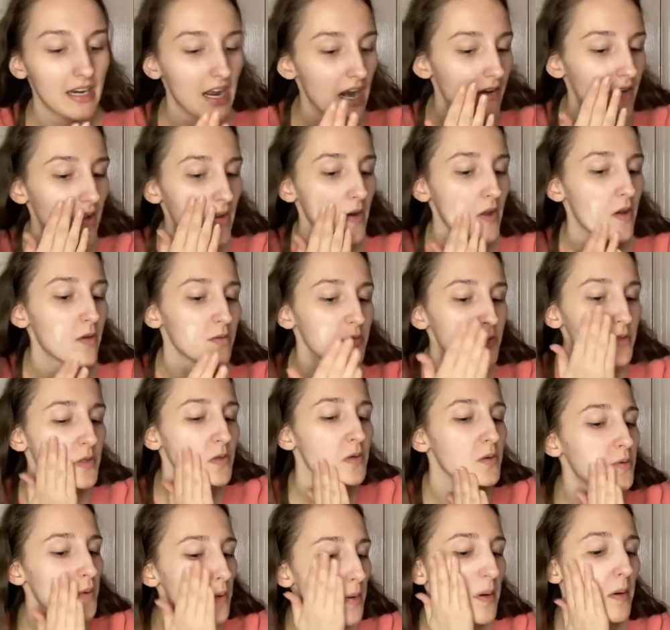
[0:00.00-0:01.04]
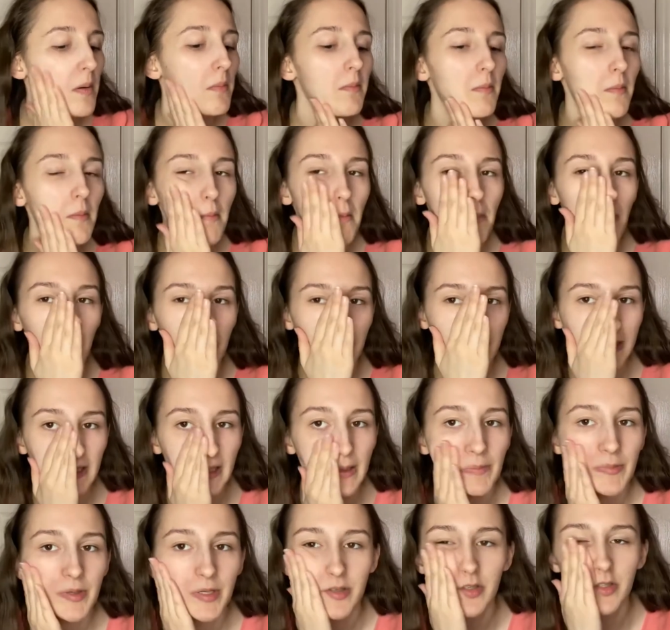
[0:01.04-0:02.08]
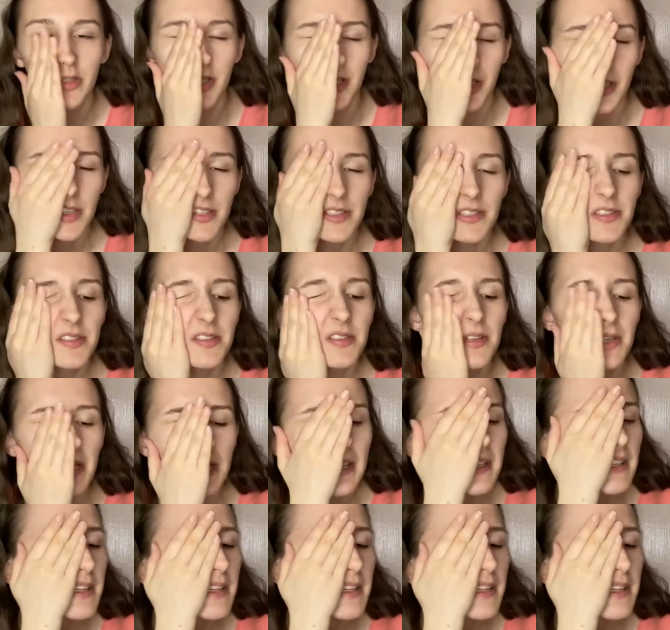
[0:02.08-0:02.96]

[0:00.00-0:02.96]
I ran out, so Molly let me use hers and I need to